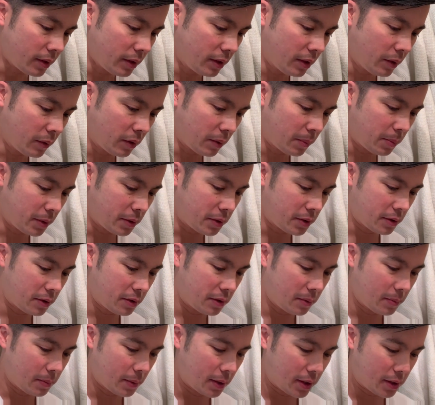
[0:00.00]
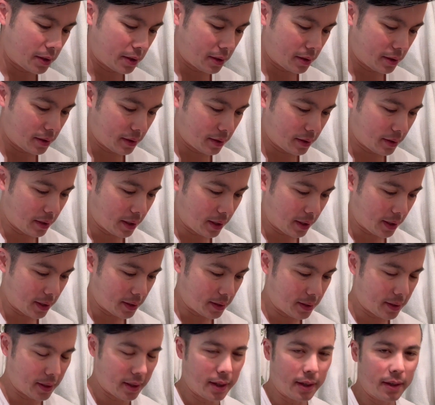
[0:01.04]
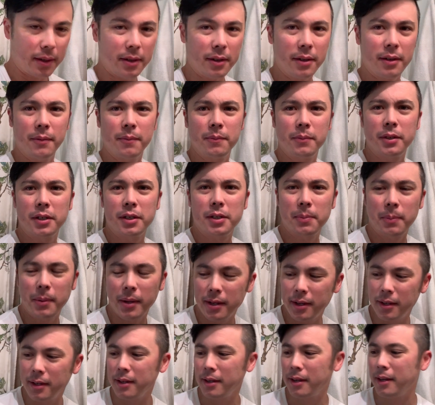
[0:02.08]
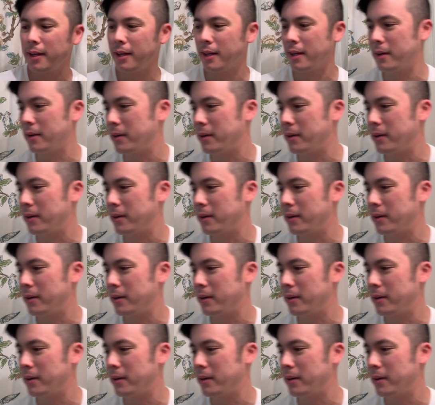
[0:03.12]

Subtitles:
Don't want to push it too much. Like I said, just spending the day at